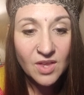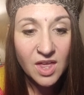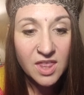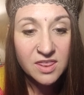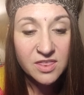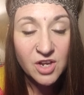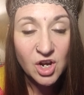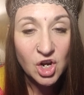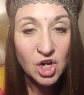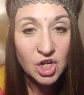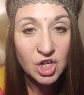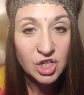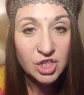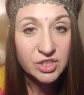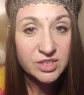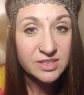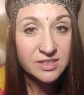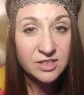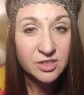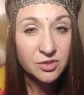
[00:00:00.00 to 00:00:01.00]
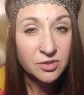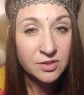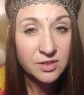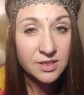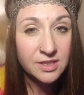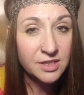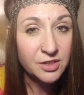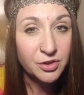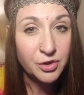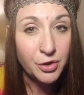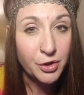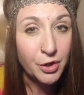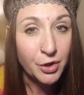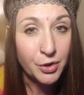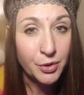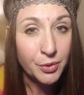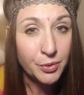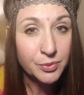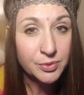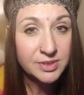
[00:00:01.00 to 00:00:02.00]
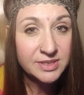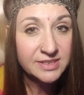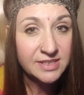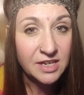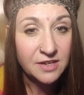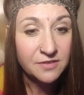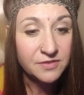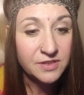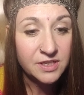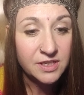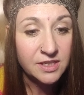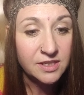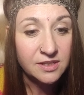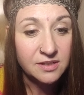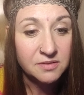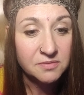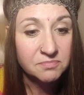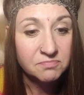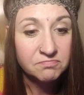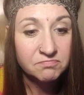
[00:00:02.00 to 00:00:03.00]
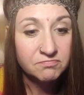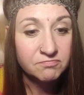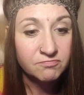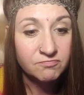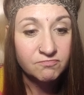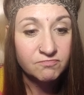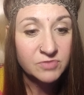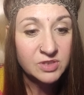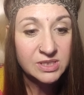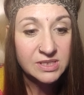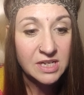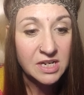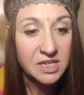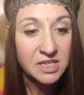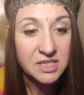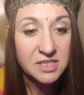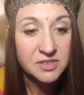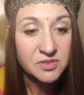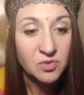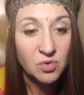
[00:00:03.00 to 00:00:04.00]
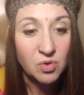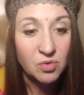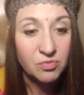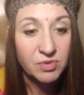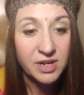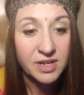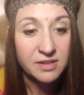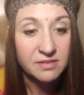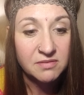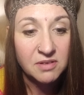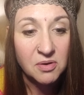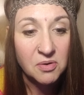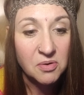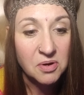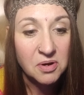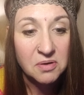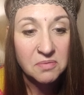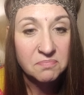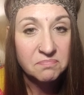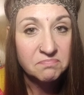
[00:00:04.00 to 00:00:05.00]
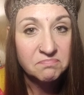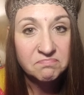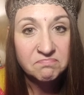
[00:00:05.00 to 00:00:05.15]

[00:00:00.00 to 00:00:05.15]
There's literally no safety studies or